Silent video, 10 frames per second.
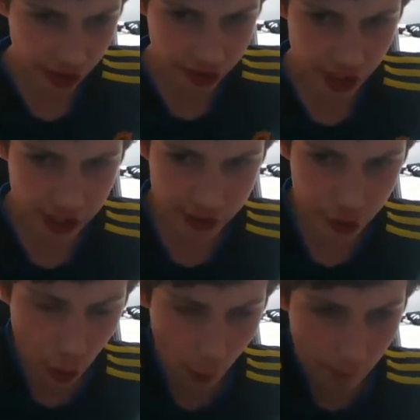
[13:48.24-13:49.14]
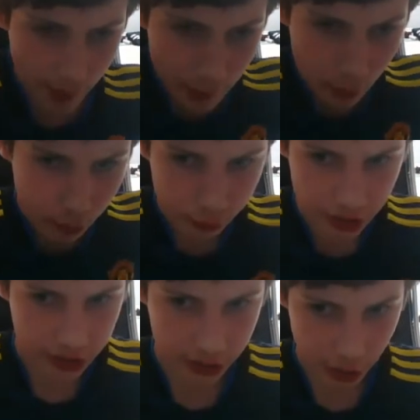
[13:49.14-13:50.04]
did he stop him or
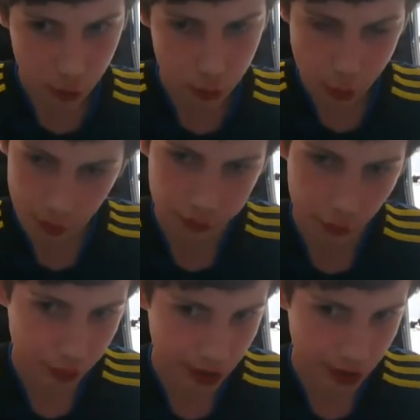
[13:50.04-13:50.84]
did it go the full